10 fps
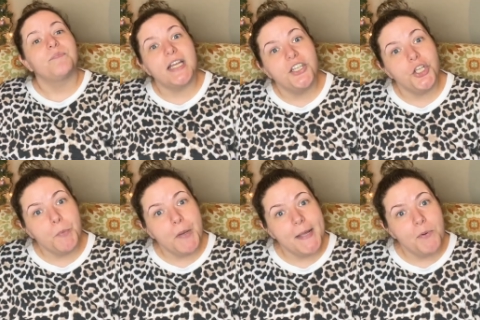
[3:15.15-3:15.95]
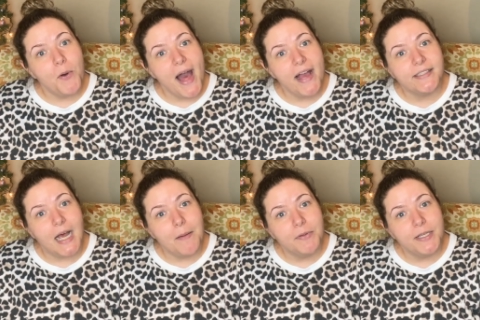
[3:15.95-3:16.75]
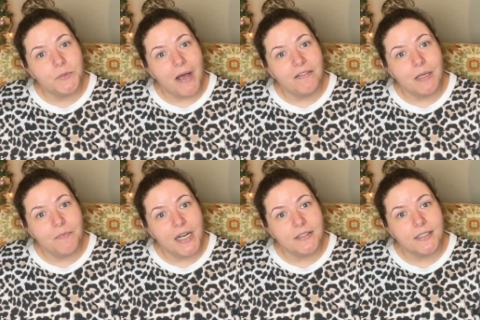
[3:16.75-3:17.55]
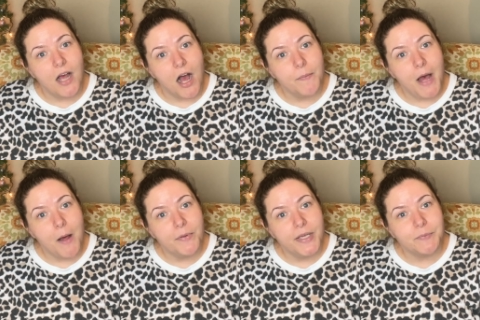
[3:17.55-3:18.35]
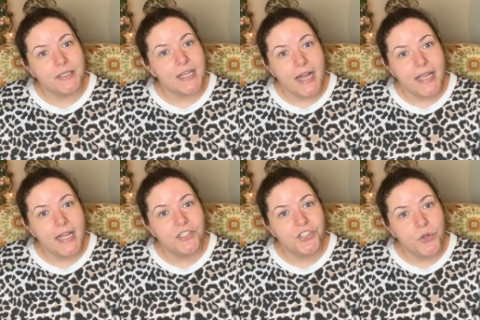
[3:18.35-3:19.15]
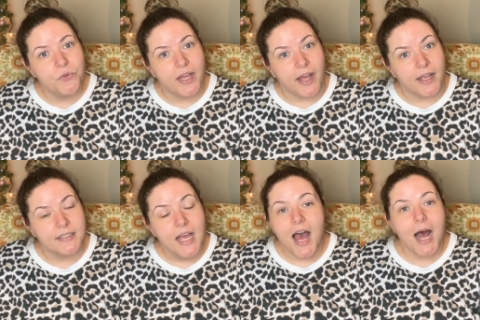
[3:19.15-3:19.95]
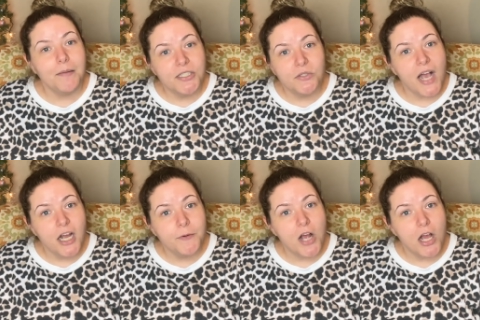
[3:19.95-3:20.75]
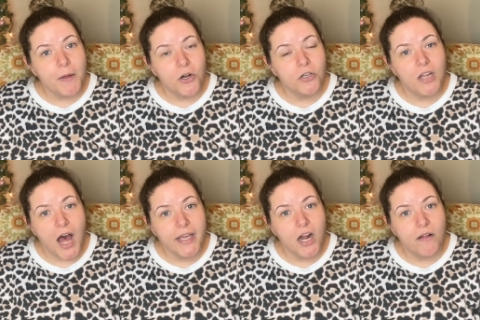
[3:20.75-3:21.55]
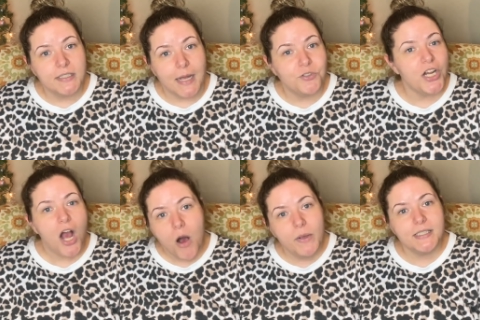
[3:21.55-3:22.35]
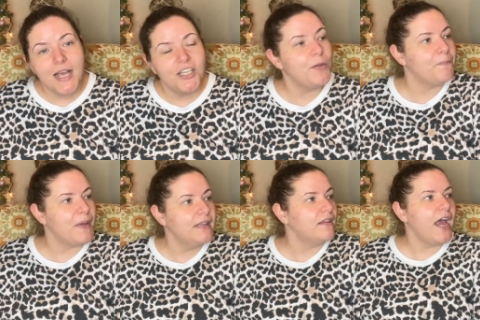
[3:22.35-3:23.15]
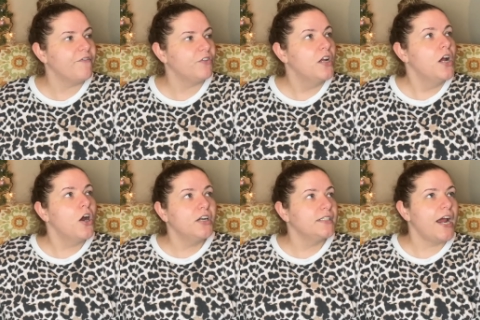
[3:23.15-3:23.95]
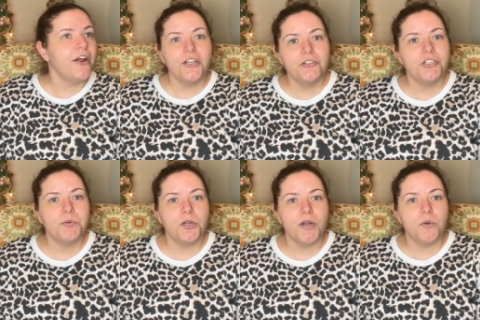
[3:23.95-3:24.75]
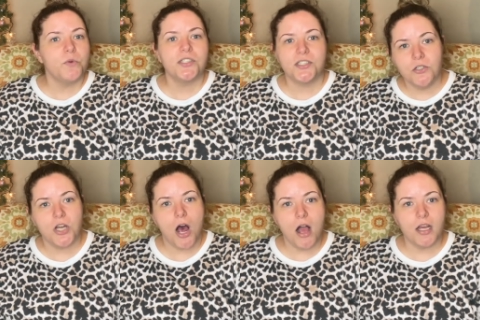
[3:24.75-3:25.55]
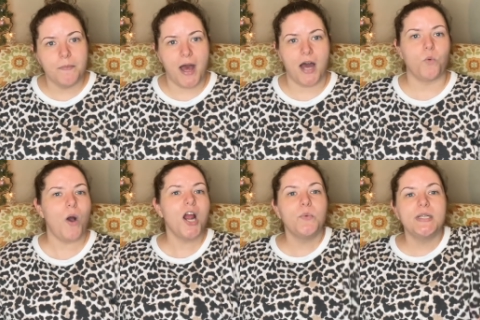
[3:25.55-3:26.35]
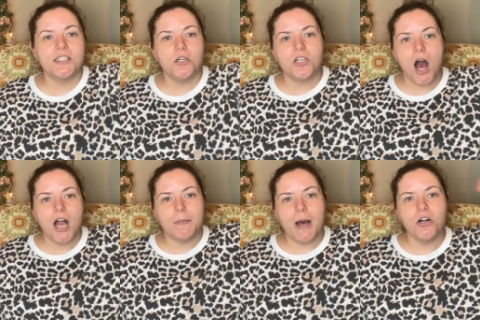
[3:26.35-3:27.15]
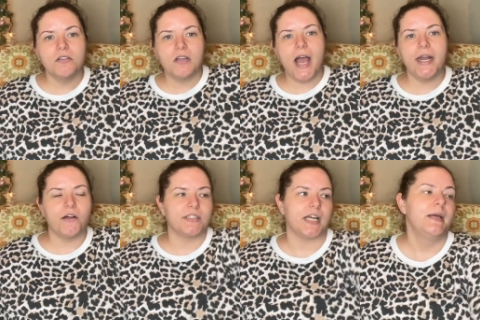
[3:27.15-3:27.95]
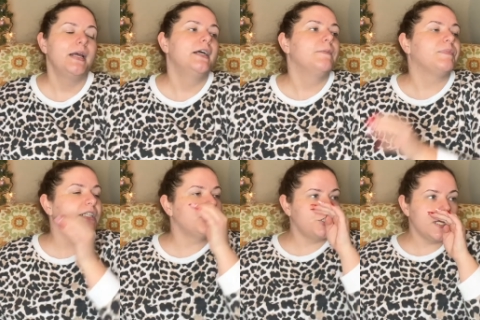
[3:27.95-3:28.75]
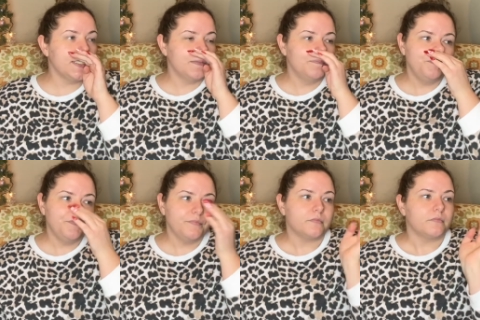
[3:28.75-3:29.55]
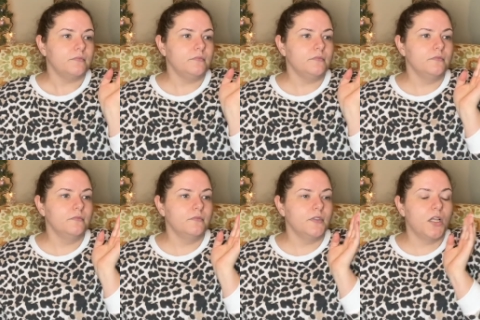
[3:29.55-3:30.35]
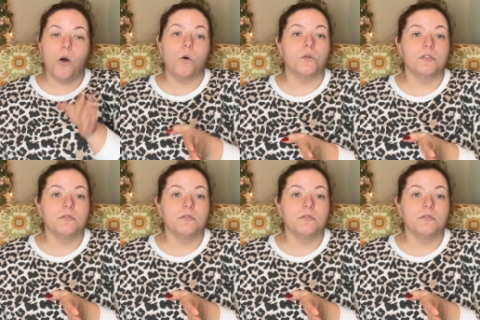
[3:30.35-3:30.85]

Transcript: can you people act up please so I have something else to talk about, please? Because I can't do this. I'm so tired of talking about her lying all the time. She always lies, she's been lying for her entire YouTube career, and we're still talking about it. Why are we still talking about her lying all the time? It's just old